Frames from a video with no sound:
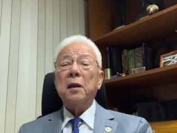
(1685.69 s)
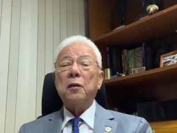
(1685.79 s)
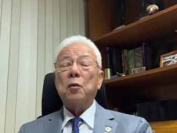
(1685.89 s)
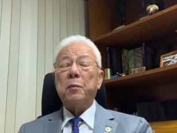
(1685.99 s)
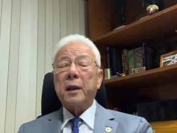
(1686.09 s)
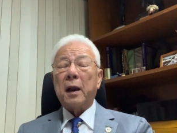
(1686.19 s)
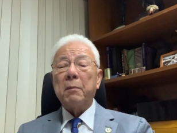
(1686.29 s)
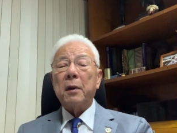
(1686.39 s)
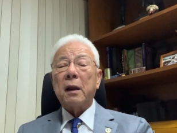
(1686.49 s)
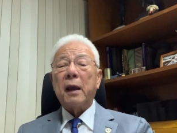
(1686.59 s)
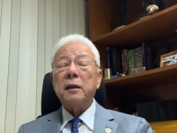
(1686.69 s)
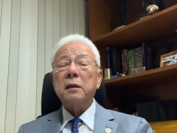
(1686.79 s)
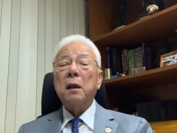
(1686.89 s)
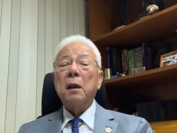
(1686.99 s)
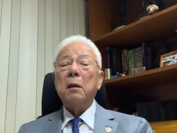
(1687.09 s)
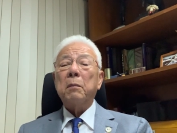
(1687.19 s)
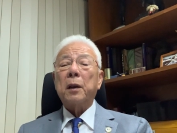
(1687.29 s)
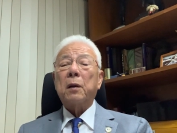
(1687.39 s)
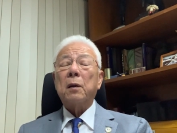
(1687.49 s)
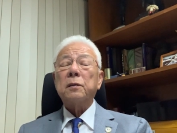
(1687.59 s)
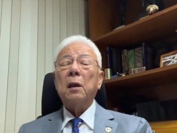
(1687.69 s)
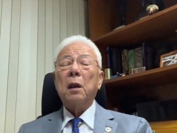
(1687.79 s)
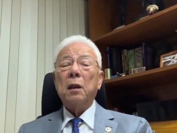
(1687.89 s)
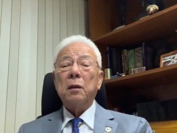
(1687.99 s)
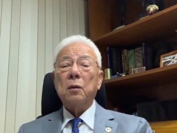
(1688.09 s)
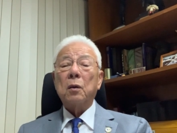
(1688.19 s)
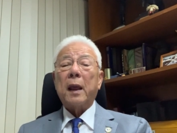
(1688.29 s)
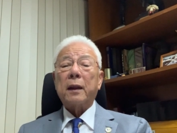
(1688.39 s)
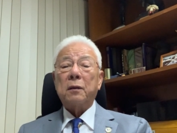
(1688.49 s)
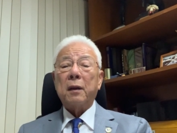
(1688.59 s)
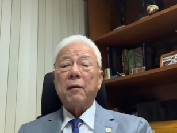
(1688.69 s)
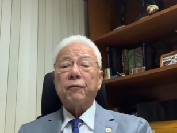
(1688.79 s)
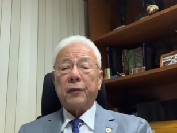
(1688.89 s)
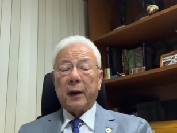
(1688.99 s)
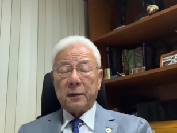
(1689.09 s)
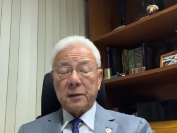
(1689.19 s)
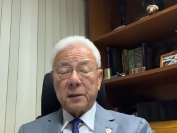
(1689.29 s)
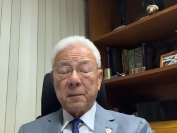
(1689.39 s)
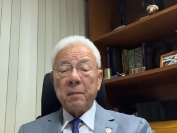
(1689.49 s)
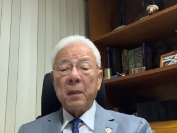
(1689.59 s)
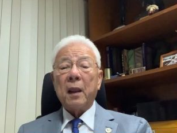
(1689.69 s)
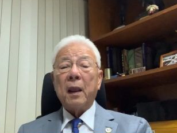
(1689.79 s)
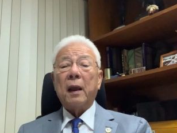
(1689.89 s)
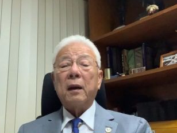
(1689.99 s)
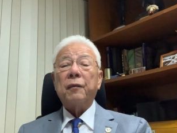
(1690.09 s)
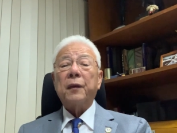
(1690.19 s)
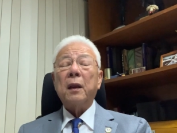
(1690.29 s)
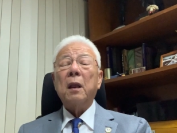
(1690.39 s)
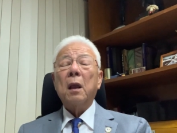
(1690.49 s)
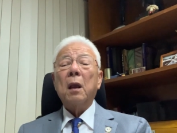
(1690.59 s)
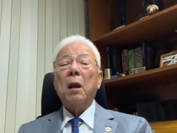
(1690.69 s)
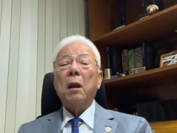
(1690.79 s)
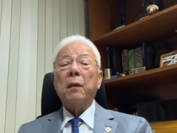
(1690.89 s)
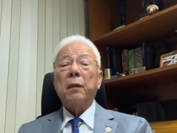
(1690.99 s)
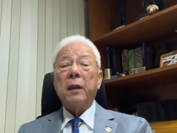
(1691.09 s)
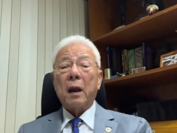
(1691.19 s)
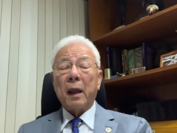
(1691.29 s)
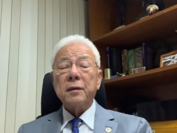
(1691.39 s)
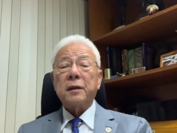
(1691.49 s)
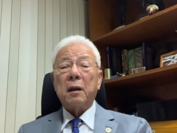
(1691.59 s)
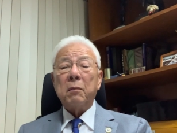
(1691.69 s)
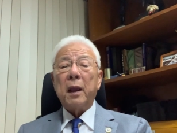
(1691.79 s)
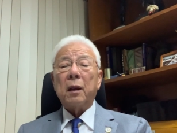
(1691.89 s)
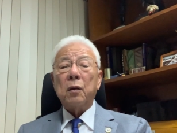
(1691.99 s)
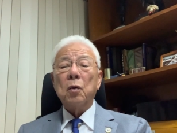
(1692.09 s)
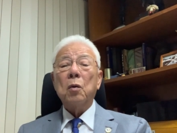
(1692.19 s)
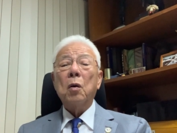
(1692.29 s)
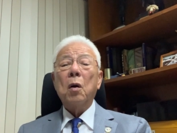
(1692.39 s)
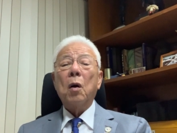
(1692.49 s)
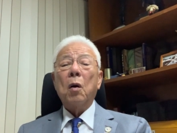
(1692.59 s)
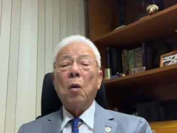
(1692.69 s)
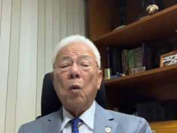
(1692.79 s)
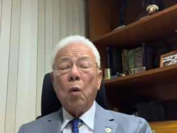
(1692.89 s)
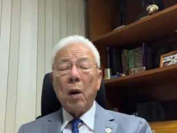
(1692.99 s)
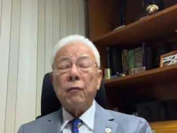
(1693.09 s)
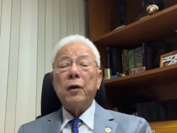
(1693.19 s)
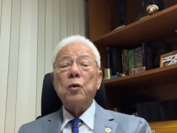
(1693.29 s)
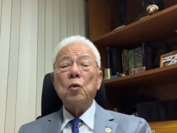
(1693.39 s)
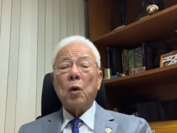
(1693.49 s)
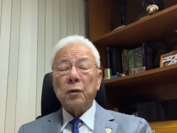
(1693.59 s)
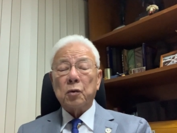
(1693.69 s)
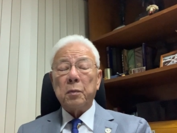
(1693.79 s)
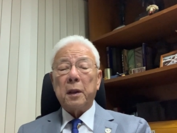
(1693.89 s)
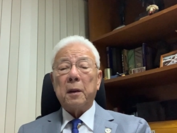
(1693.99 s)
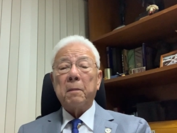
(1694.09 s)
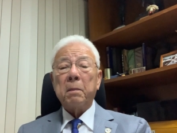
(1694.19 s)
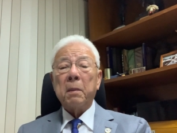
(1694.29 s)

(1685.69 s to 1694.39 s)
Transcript: You become a Lion because you like to have friends. And I think the lines can make you whoever you want to be.